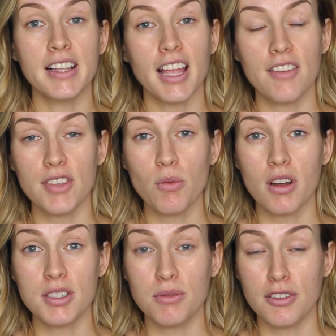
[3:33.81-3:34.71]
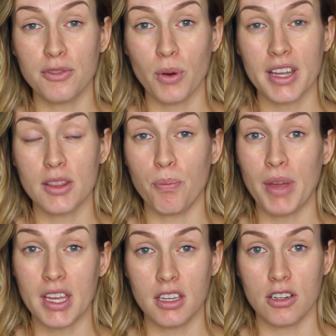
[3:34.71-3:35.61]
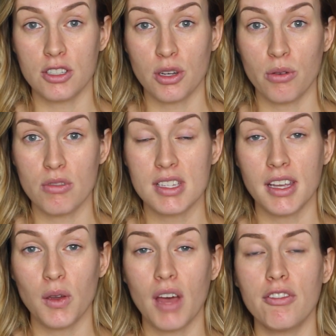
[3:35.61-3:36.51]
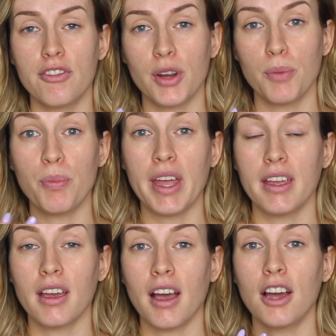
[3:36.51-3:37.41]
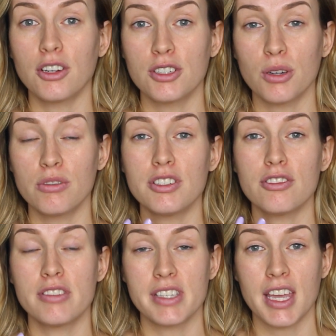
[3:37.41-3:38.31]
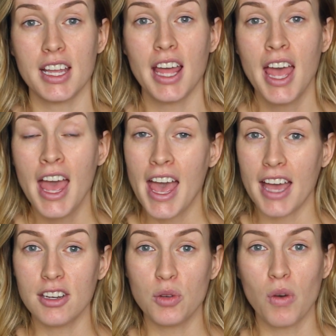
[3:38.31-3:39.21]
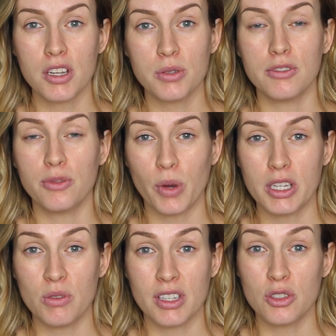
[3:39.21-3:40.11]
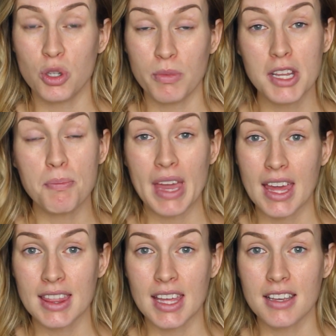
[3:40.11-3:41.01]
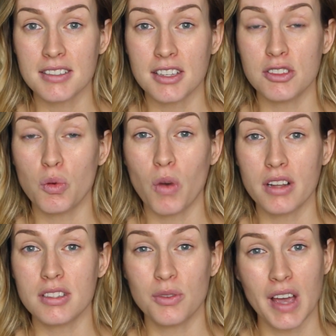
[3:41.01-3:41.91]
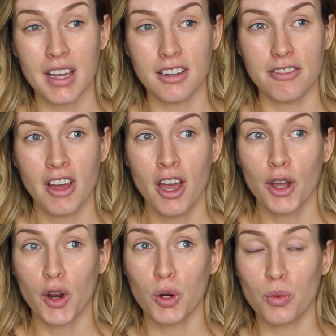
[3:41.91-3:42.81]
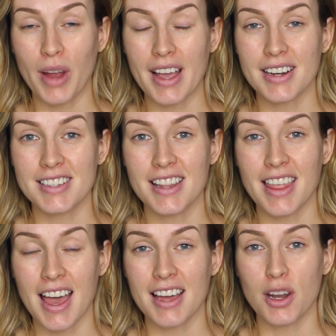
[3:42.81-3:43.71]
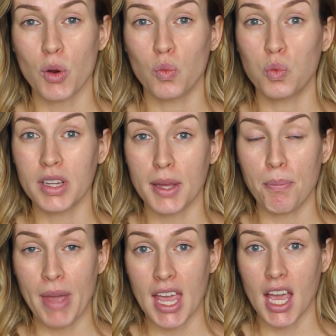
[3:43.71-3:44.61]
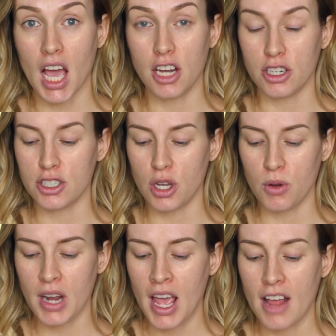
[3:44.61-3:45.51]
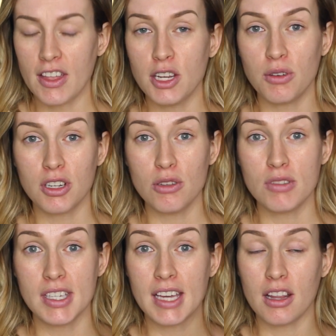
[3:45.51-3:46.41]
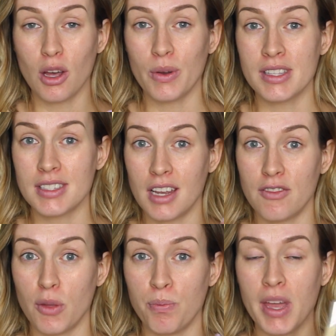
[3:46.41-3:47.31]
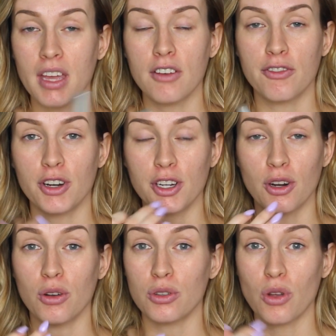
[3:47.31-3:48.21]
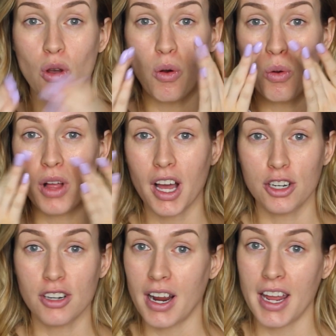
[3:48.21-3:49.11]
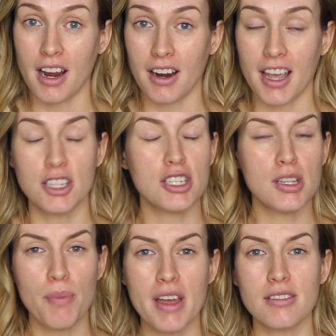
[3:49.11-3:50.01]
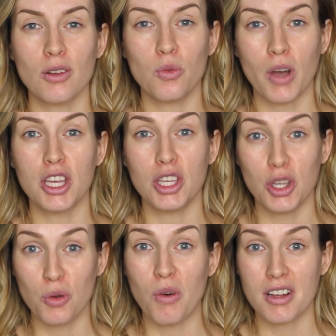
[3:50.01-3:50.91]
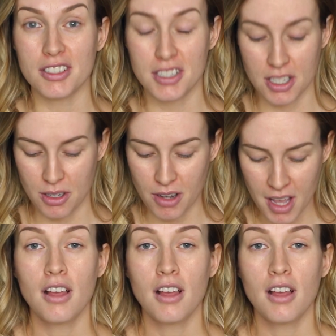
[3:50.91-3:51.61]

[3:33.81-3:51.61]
If you want to avoid the pinkier tones, say you have a very pink undertone to your skin and you want to avoid using too many pink things because you want to kind of correct that really pink undertone, then you can use yellow instead of the pink for your whole under eye area. It just depends on what you want to do.